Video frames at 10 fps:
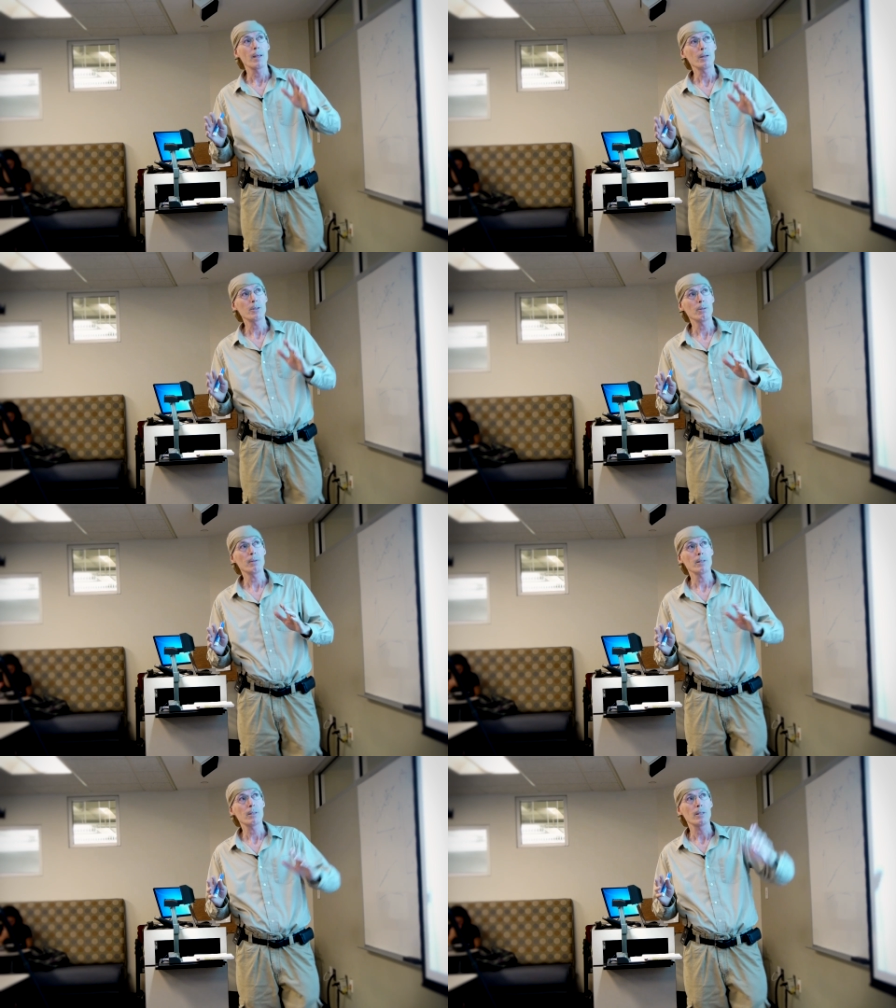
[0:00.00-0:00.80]
issue
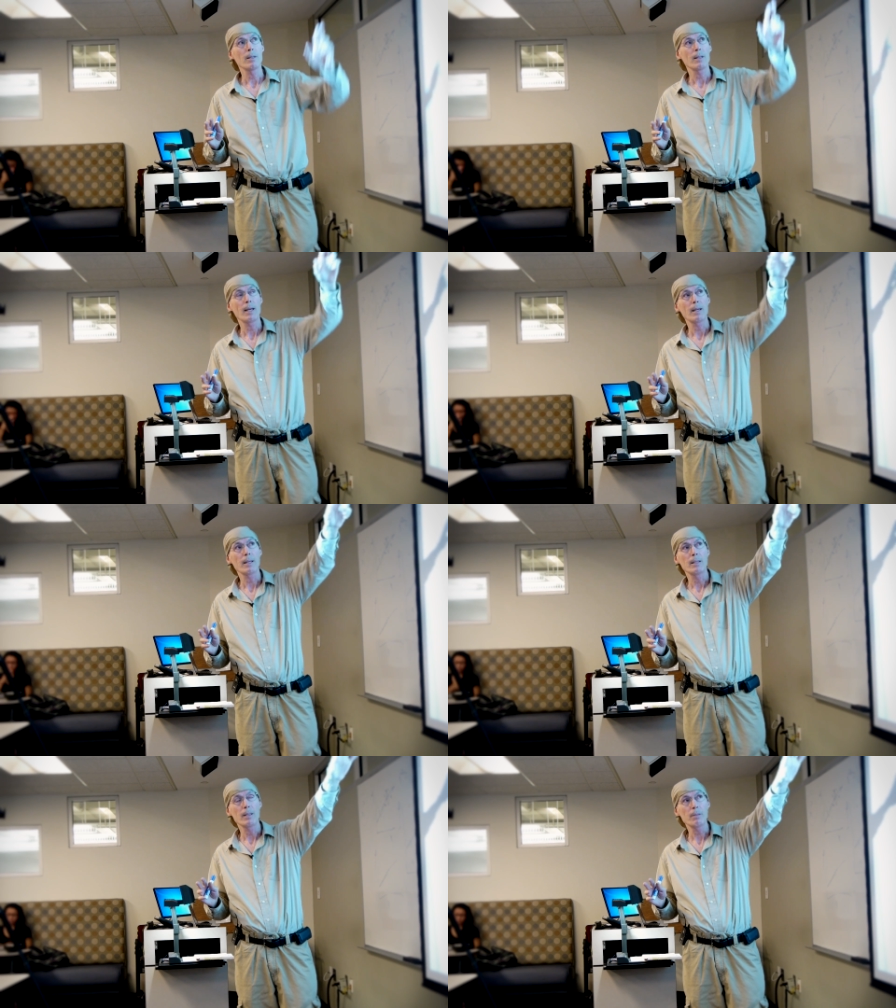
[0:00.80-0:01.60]
is that
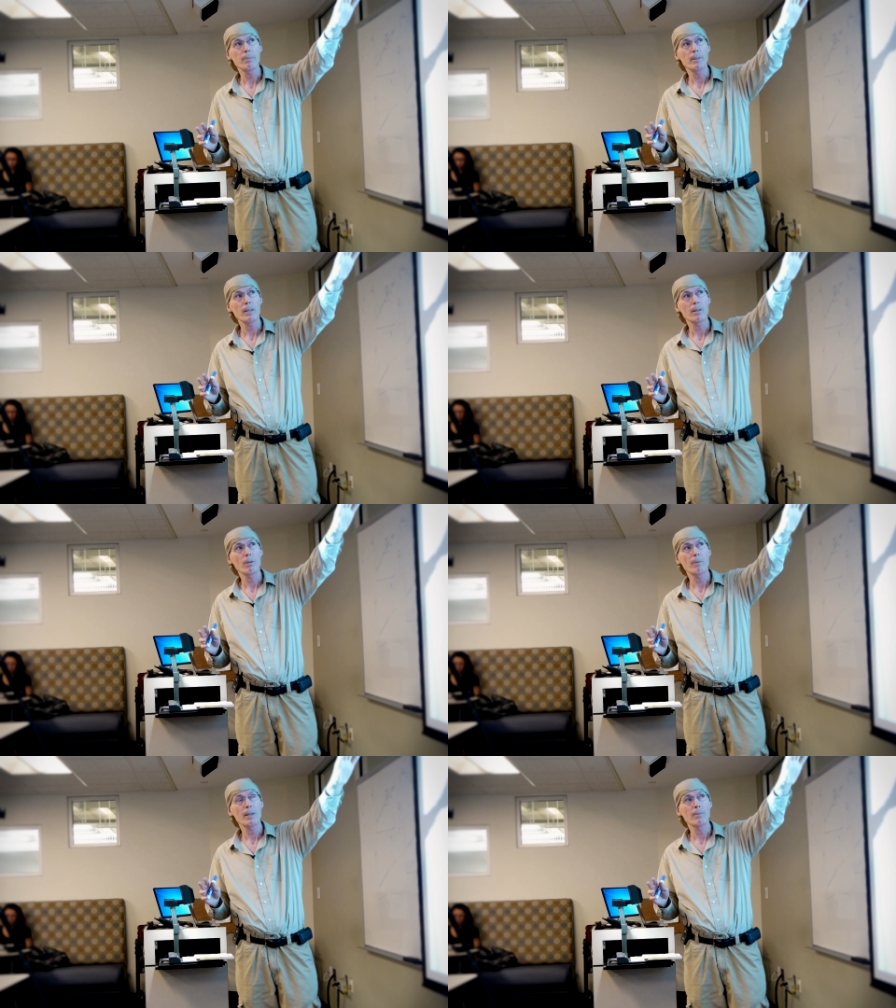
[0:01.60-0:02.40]
in this particular
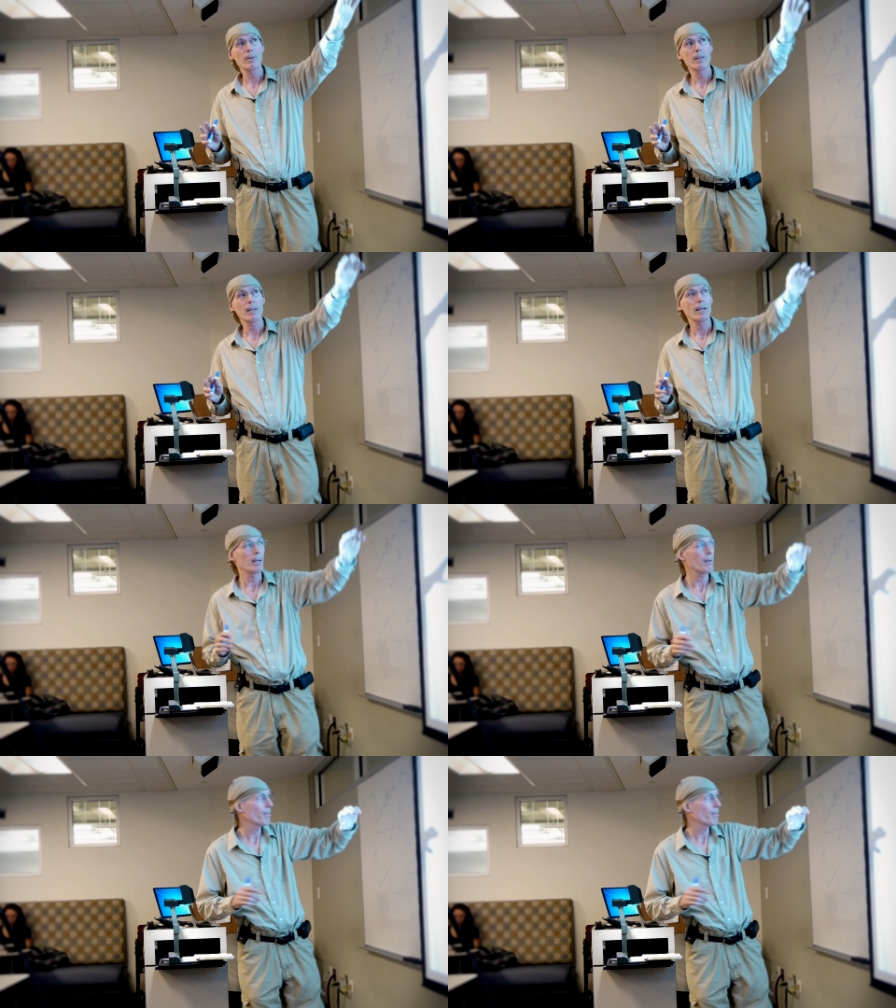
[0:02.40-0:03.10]
way of looking at it,